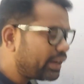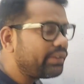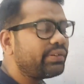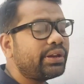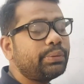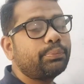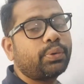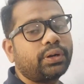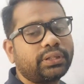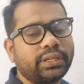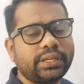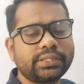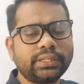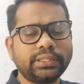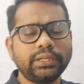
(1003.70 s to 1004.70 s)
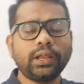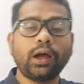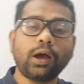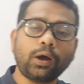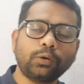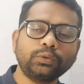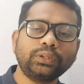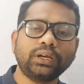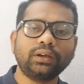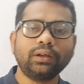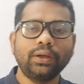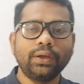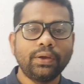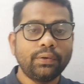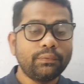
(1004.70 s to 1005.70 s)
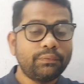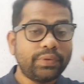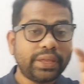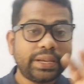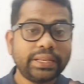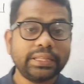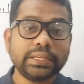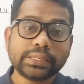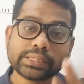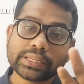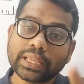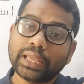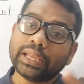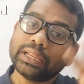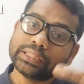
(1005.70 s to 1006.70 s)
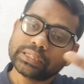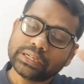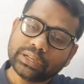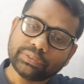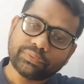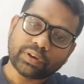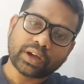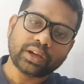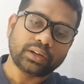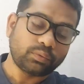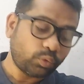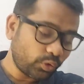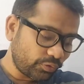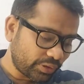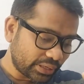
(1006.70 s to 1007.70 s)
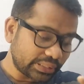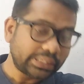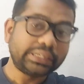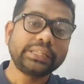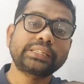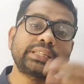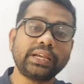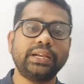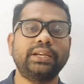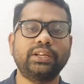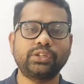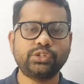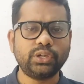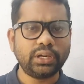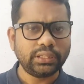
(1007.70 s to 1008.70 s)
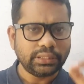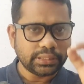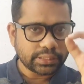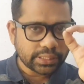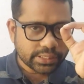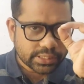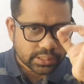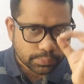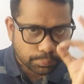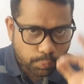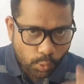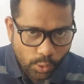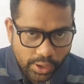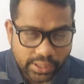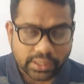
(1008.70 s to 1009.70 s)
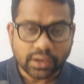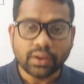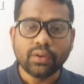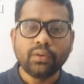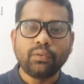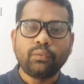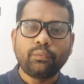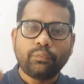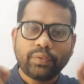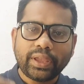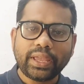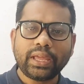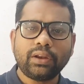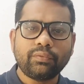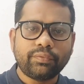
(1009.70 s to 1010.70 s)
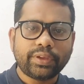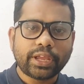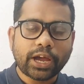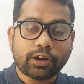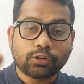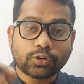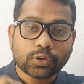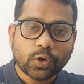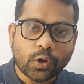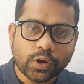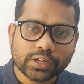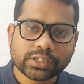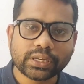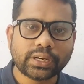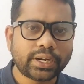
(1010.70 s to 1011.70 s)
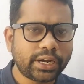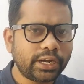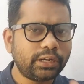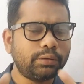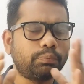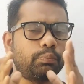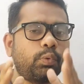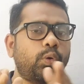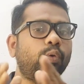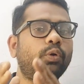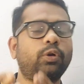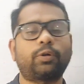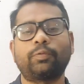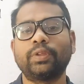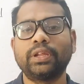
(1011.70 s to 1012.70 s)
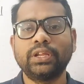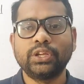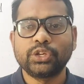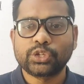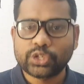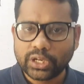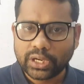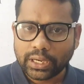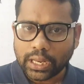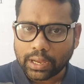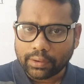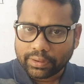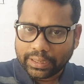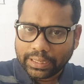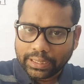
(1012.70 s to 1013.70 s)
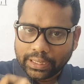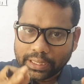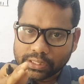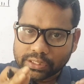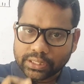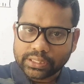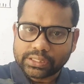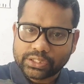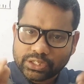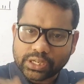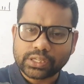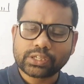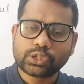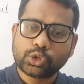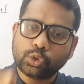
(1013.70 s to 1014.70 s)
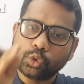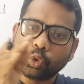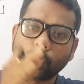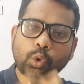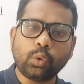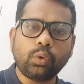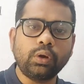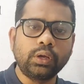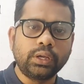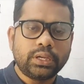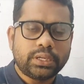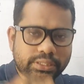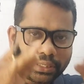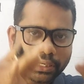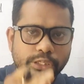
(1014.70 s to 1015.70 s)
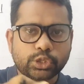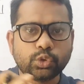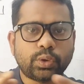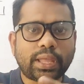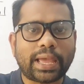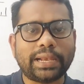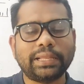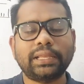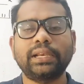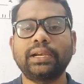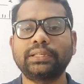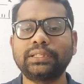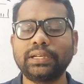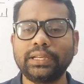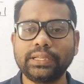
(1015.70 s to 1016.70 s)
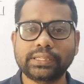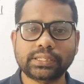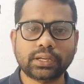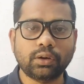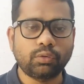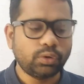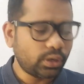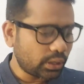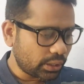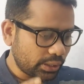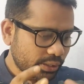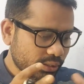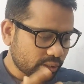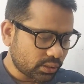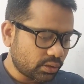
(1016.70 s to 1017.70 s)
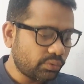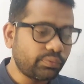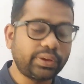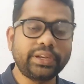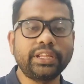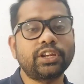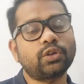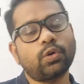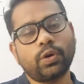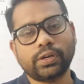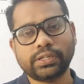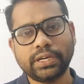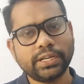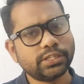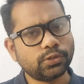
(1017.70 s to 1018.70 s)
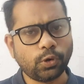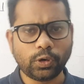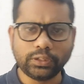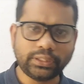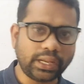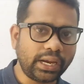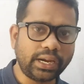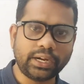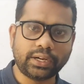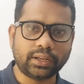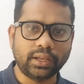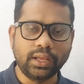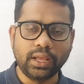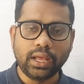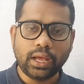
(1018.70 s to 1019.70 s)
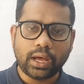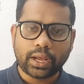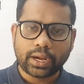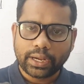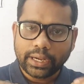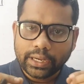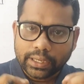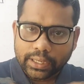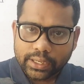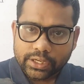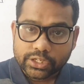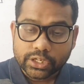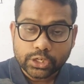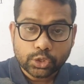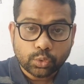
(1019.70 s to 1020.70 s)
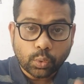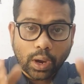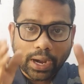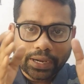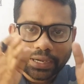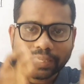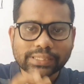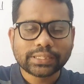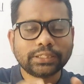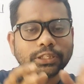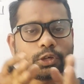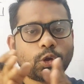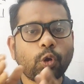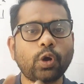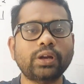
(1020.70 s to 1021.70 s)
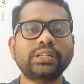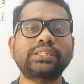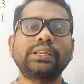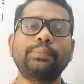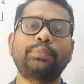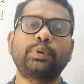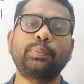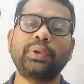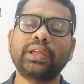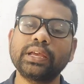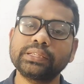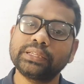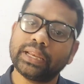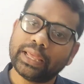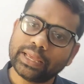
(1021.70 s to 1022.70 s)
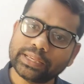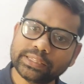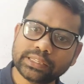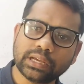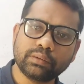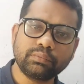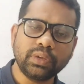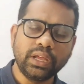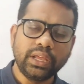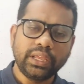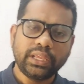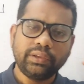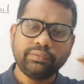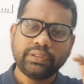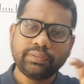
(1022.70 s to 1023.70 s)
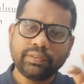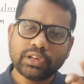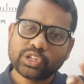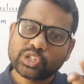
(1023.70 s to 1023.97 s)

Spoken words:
very important thing is that then how the Vernier scale is what we can say designed. Children, this is the point where we have to concentrate more. Children, our intention is just to know, just to calculate the least count or its Vernier constant. It is not that. Our intention to understand the concept, because in exam, if they